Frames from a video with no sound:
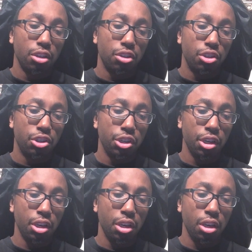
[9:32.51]

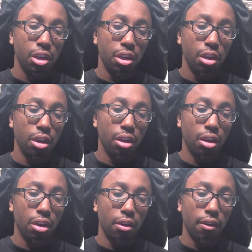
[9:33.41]
she
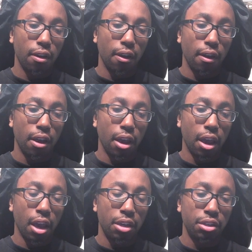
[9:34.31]

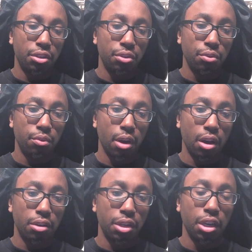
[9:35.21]
has
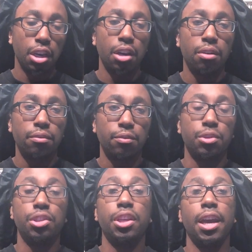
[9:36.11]
to take care, well,
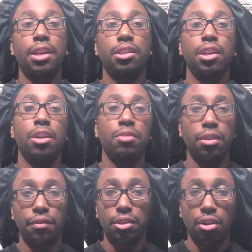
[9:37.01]
she's had to take, I don't
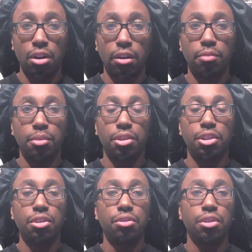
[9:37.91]
think if it's current, but
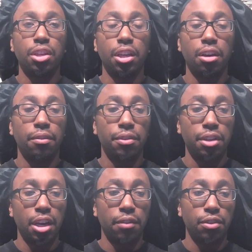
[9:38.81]
she used to take care of her
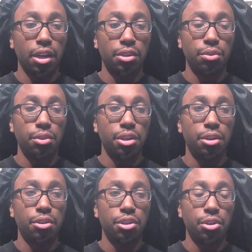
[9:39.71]
dad for like 2
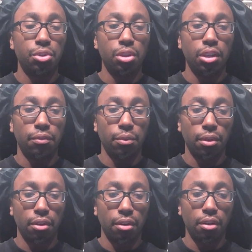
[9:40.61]
years. She used to live
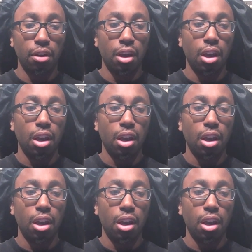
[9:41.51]
with her.